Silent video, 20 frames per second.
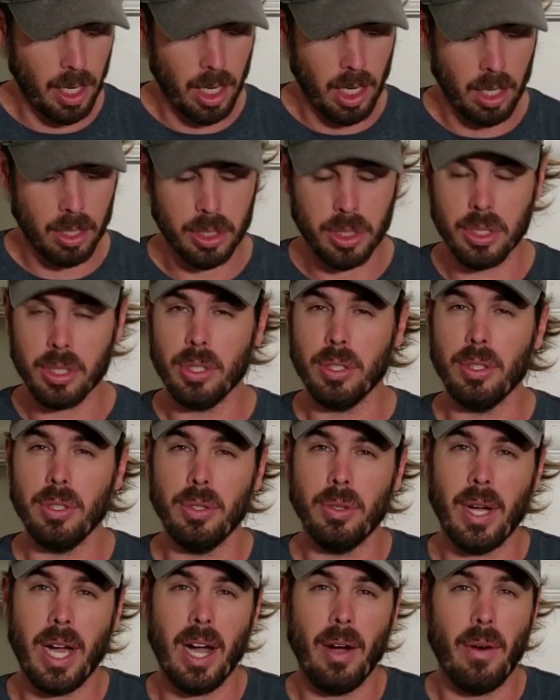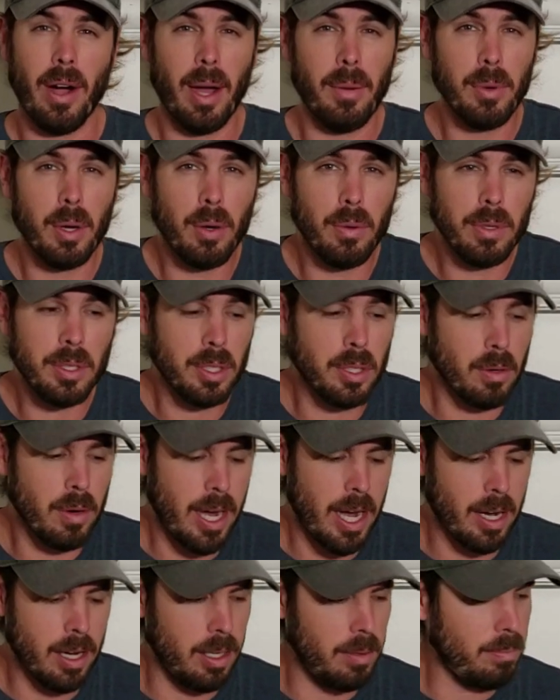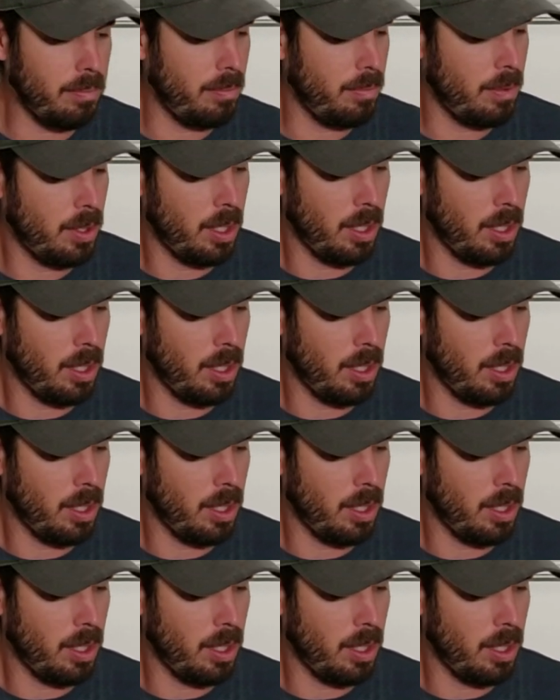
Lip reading: I'll show you how I'm going to crack them.